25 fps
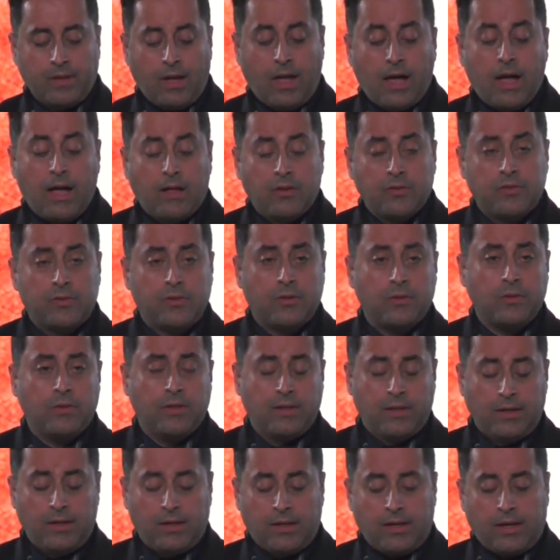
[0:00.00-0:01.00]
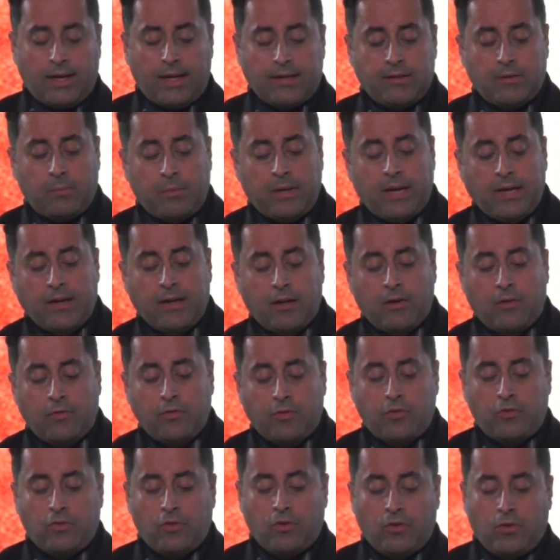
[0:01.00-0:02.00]
Also, at the beginning
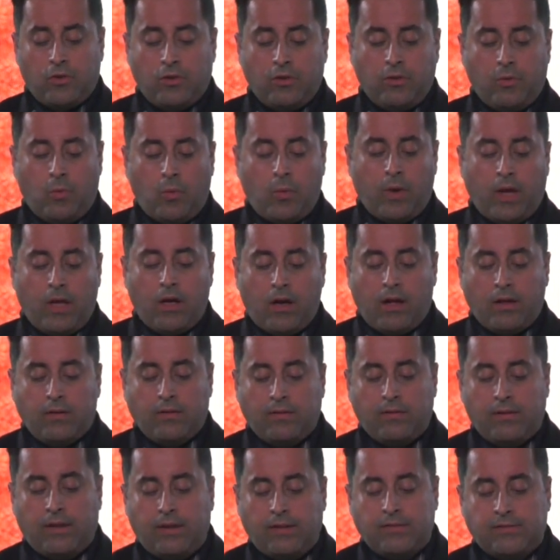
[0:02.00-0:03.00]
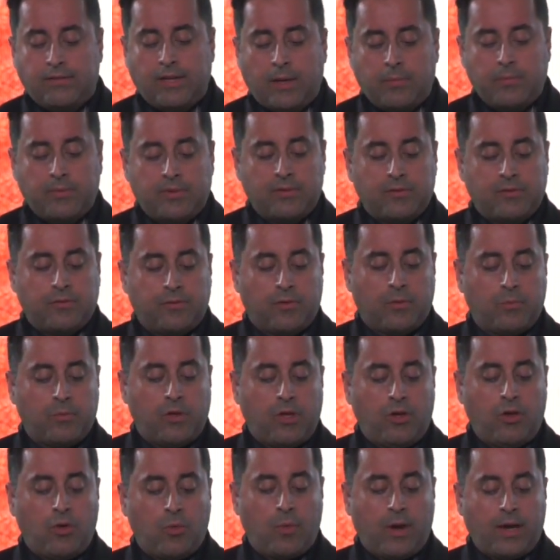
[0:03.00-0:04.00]
of June, we got acceptance from
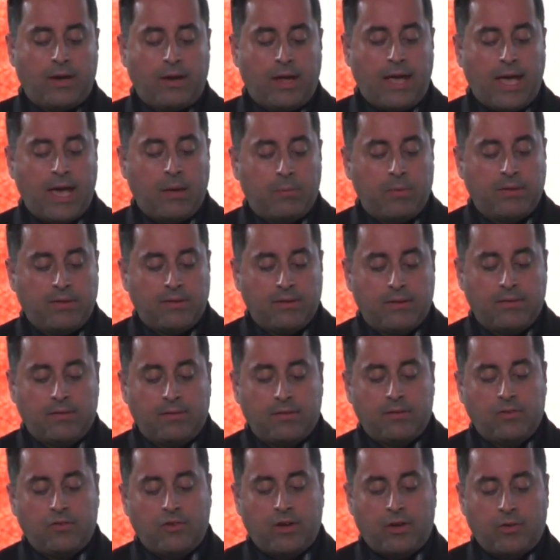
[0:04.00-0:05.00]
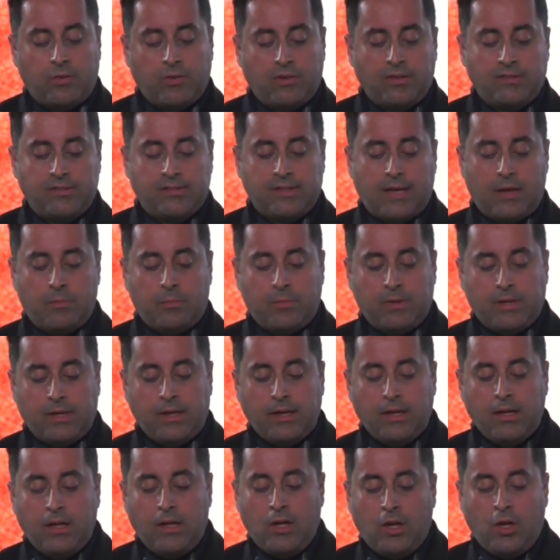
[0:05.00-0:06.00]
the UN Habitat General
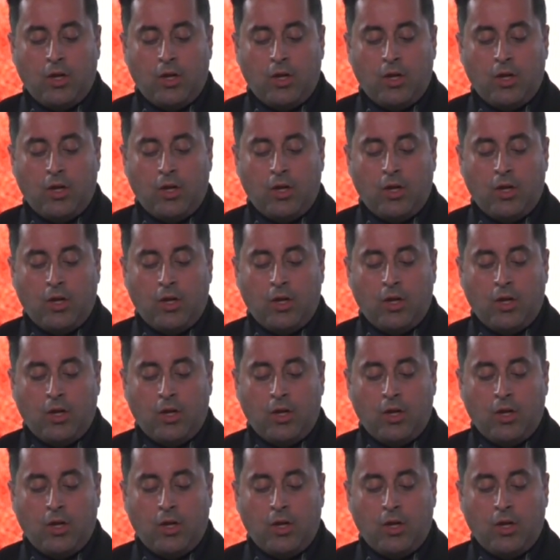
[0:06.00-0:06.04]
Assembly